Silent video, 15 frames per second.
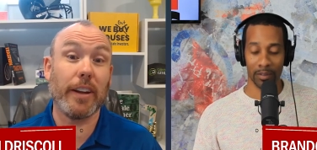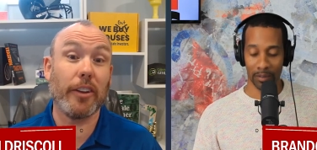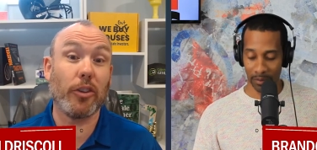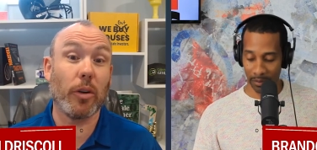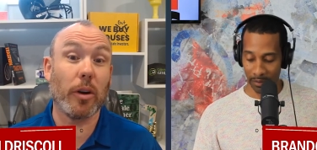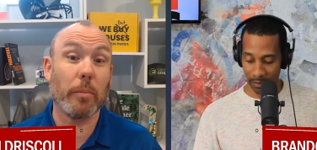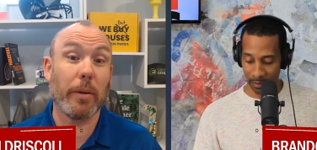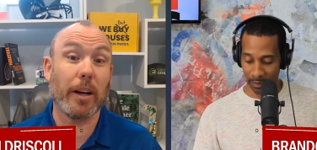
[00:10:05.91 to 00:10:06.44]
Speaker 1: to
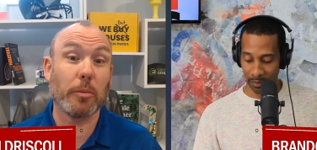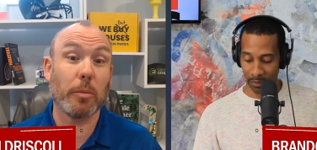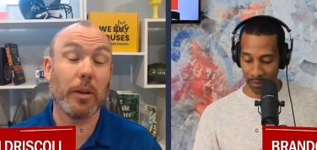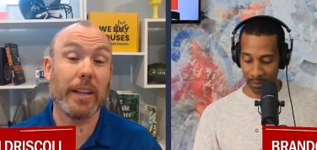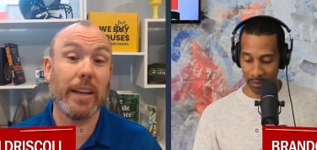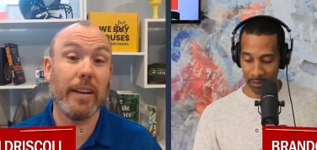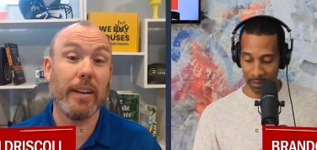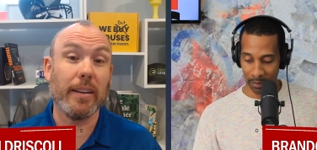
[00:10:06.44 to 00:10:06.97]
200 bucks per
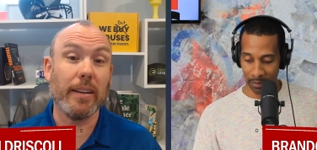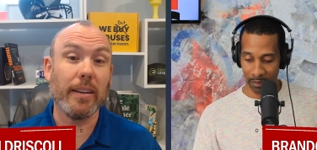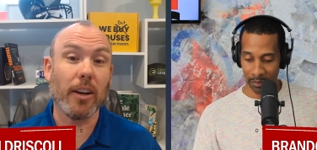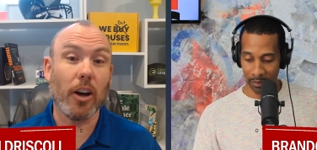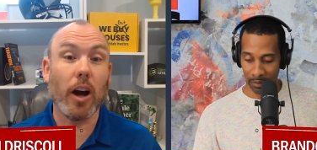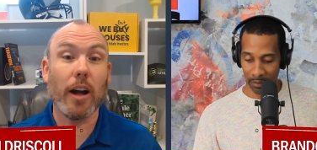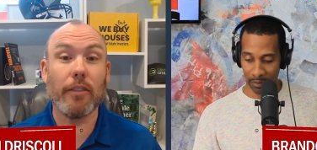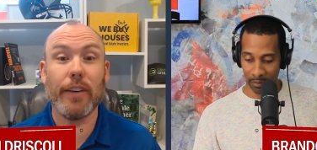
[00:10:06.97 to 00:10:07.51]
lead
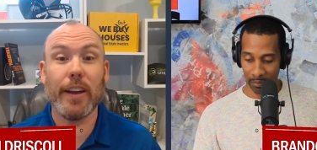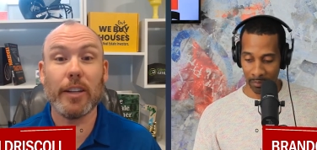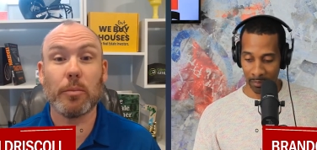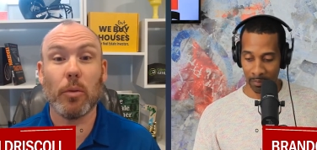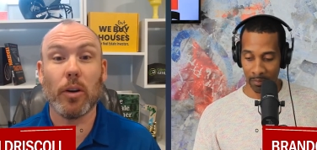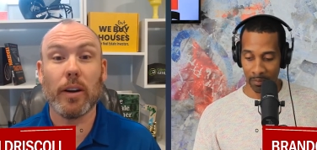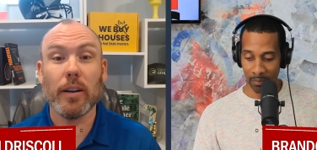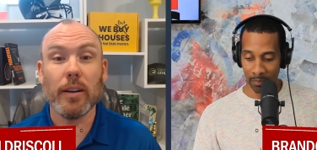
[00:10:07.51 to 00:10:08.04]
on
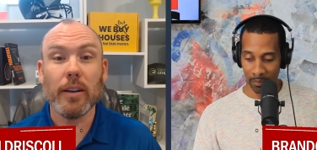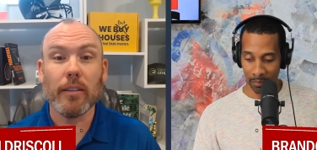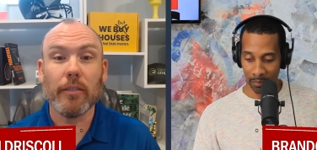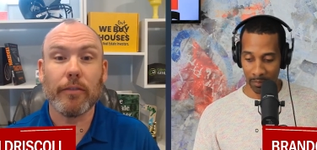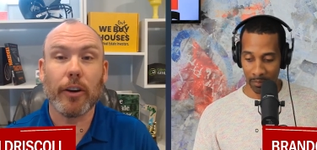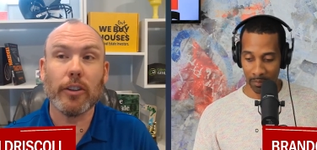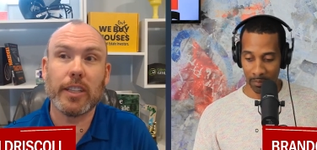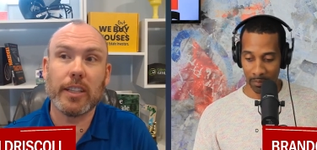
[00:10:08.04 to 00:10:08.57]
facebook mm.
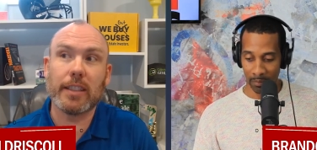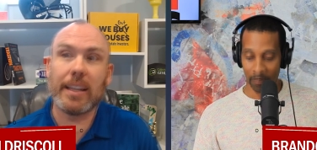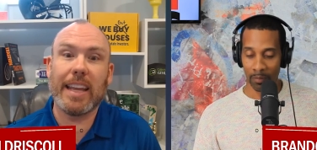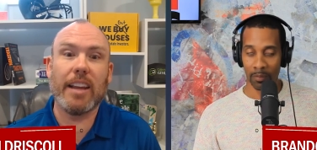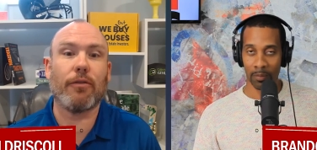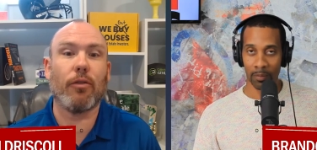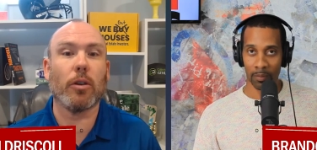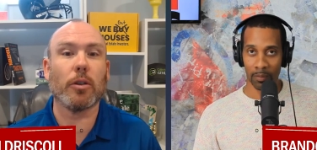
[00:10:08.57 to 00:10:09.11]
versus
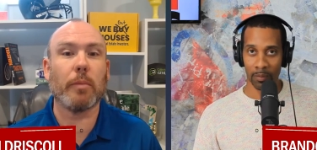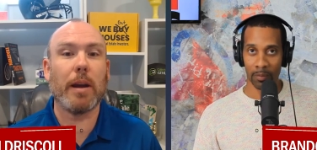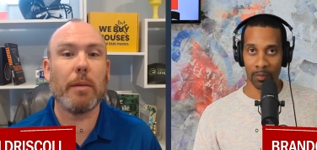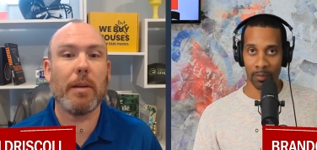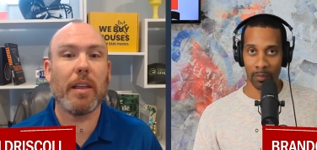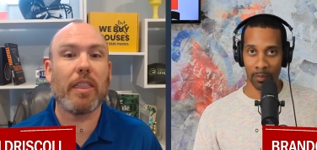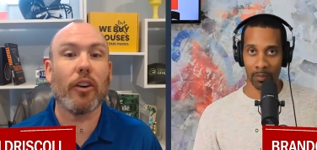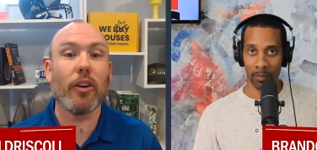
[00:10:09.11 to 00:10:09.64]
lead forms might
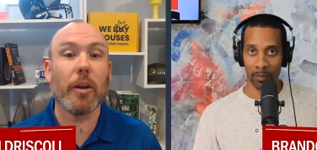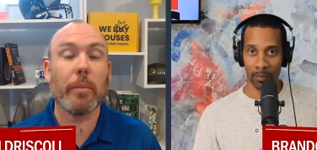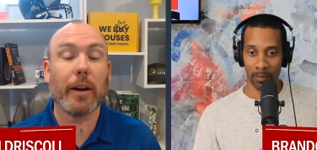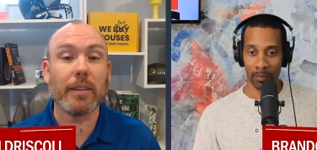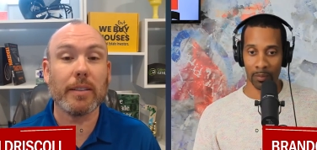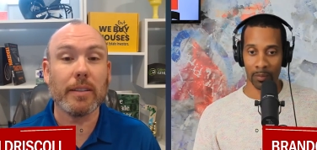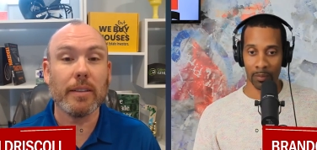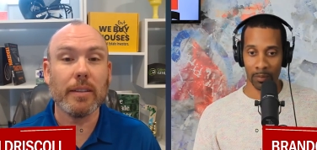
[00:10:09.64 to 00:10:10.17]
be 30
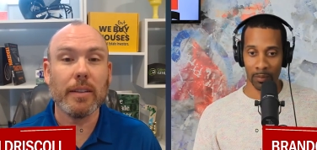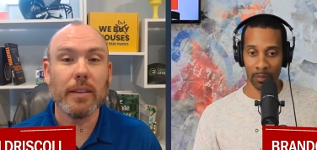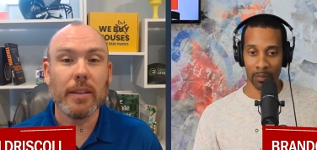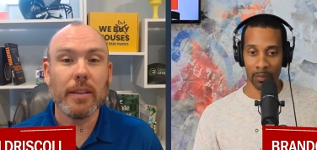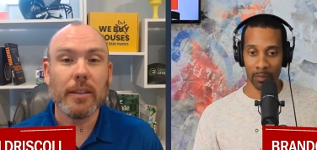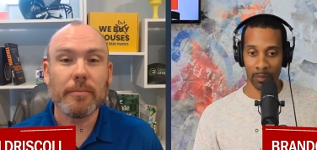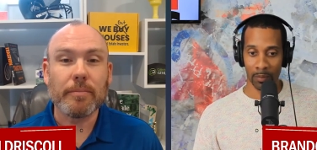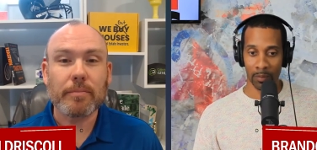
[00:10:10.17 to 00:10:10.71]
bucks
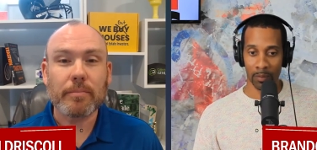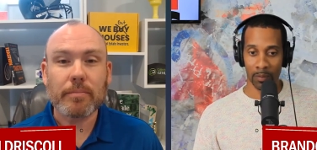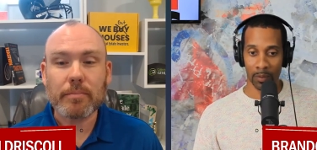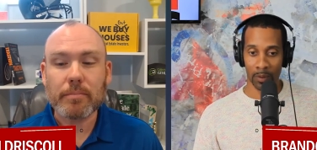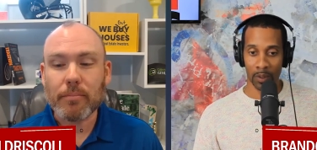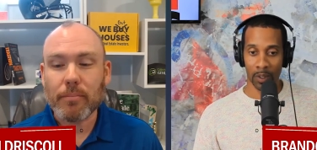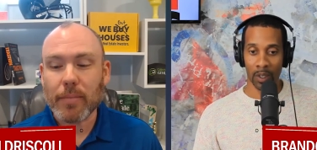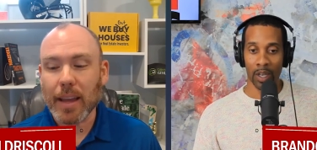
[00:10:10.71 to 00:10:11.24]

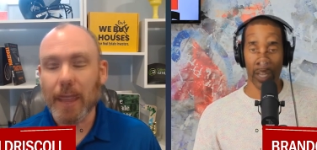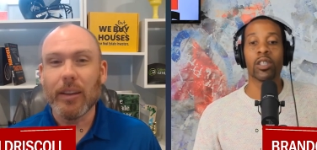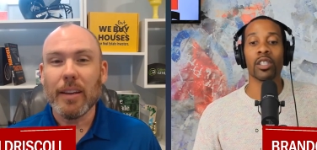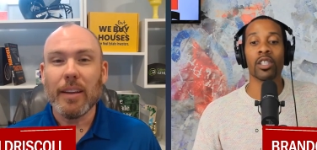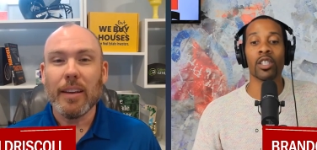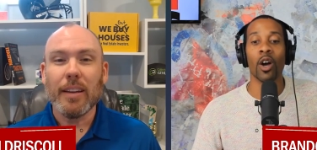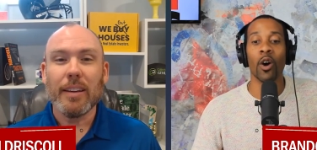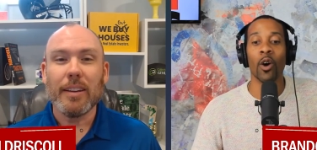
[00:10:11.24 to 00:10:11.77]

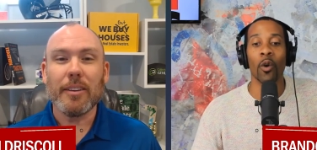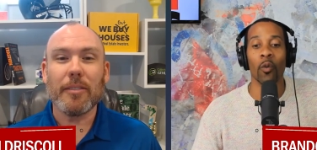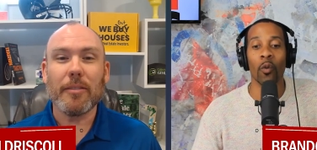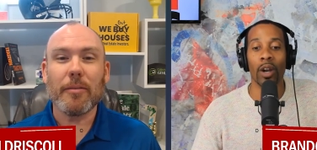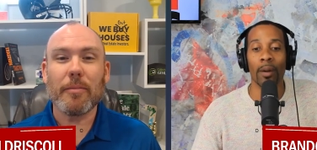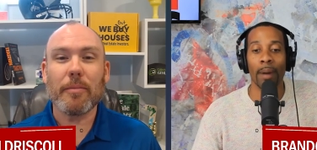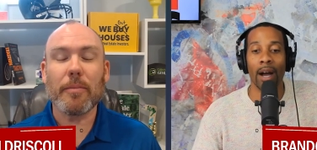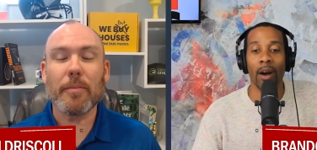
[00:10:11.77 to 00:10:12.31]
Speaker 2: so what
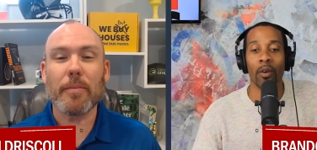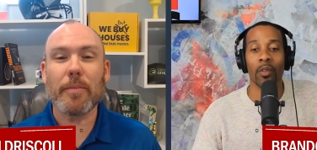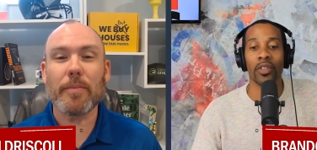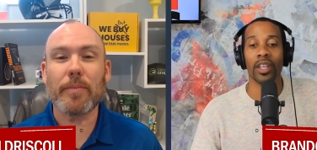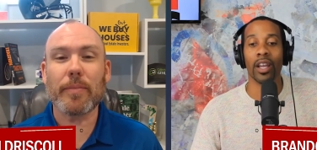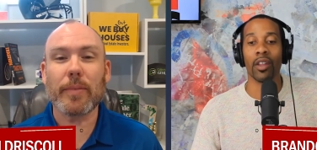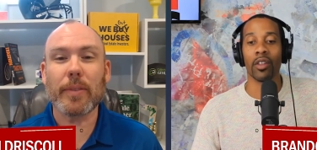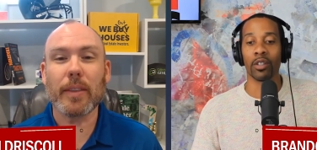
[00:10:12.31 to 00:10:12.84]
about
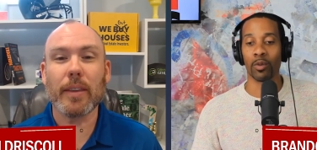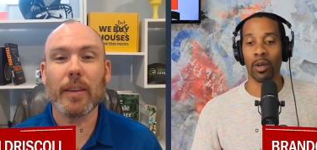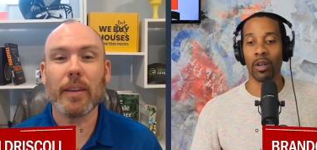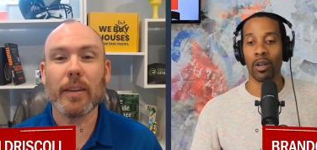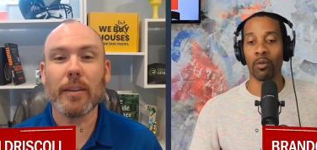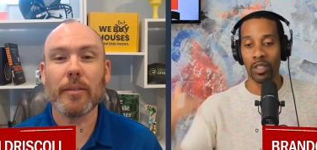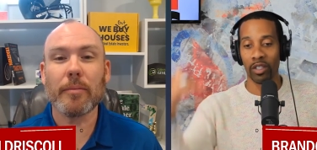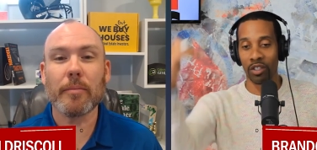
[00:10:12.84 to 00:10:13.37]
the others? Why don't
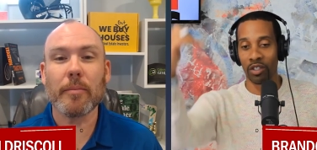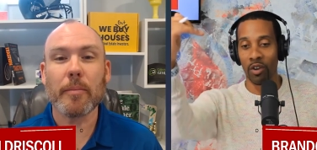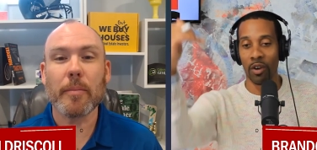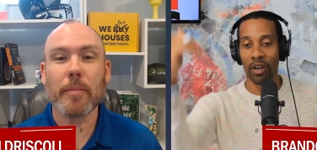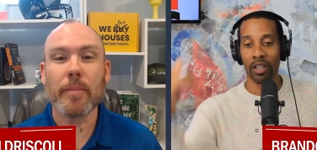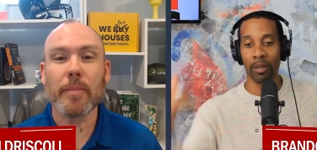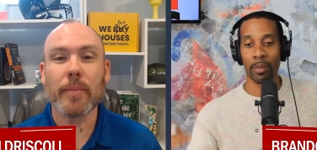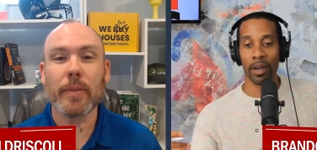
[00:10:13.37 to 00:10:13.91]
we just go on
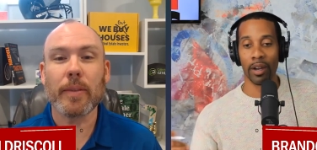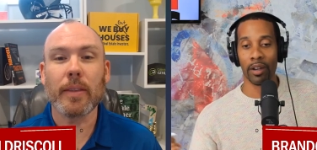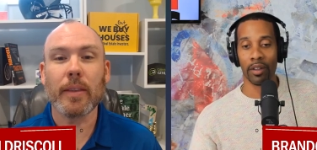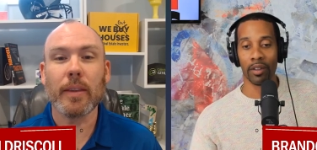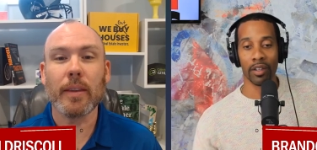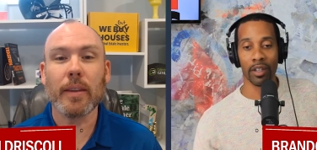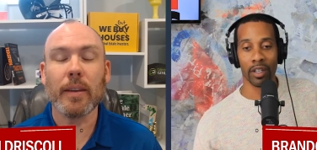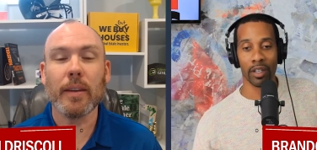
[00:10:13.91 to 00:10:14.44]
and compare
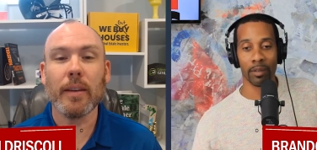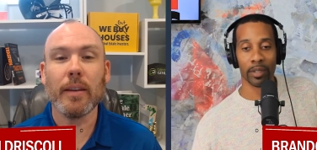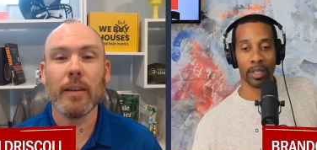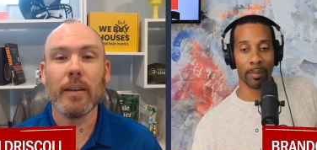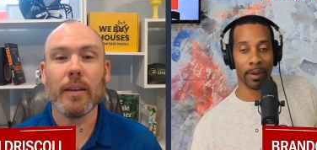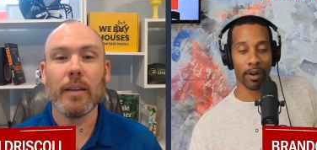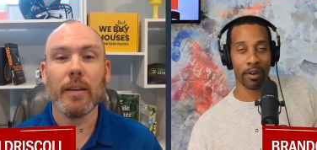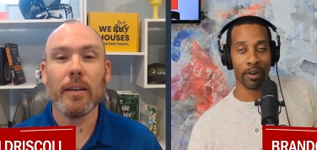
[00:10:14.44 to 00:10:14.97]
the
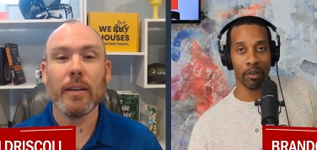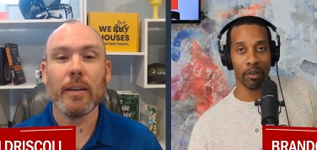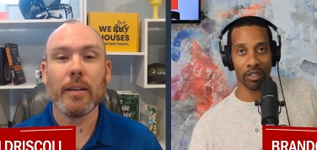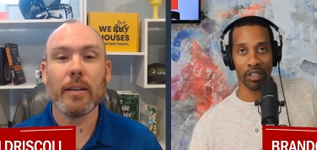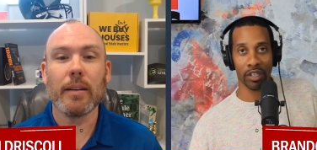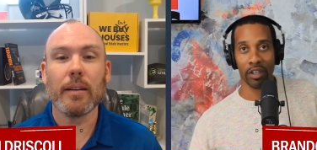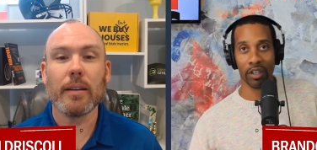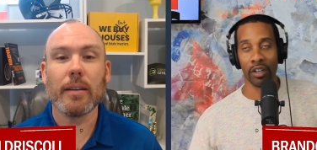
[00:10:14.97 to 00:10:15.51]
compare notes
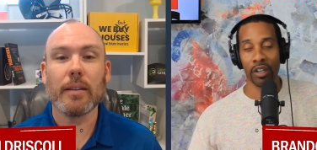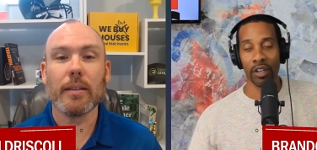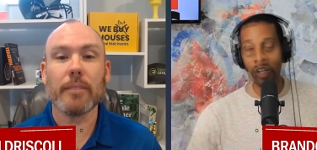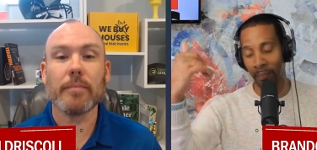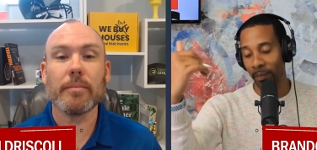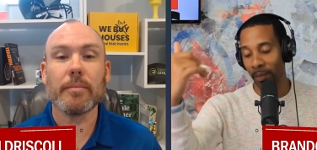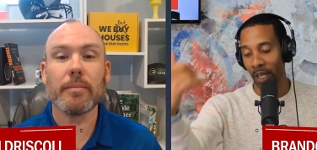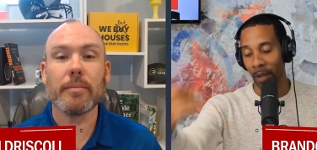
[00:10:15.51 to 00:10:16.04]
here?
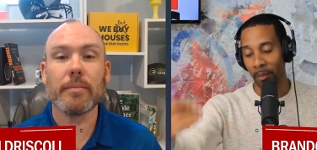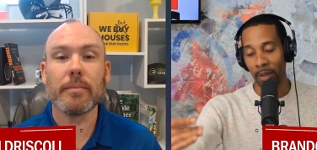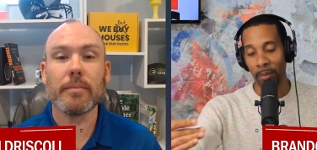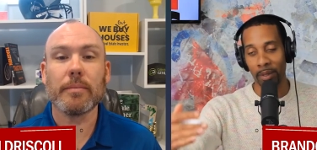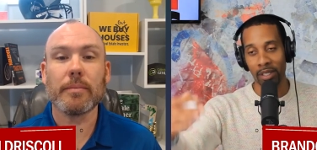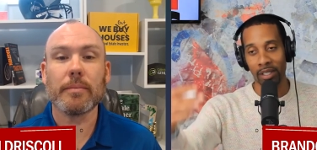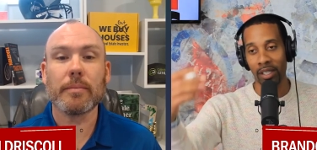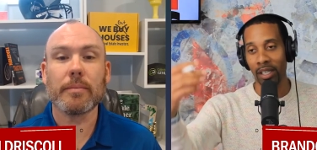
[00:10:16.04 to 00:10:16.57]
Yeah,
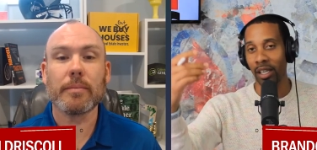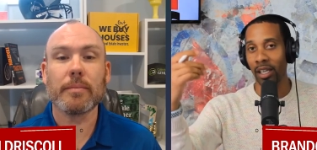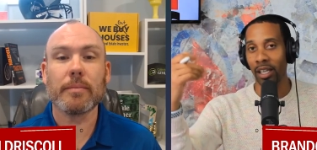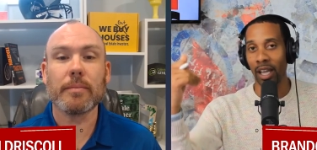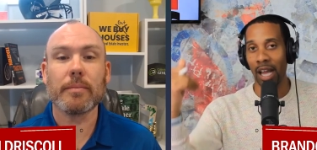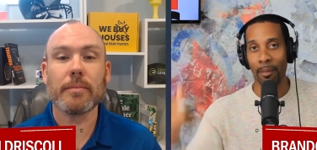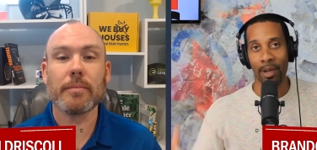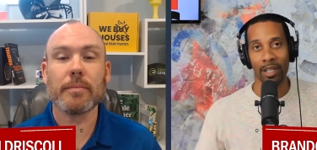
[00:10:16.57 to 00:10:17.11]
PPC,
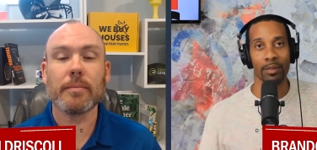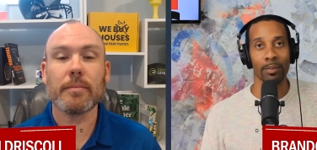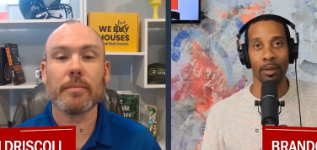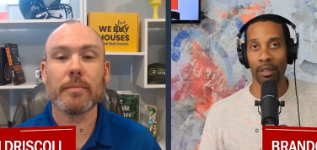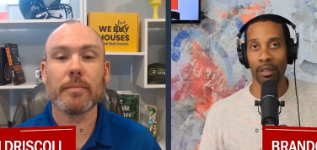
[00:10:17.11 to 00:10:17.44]
how much per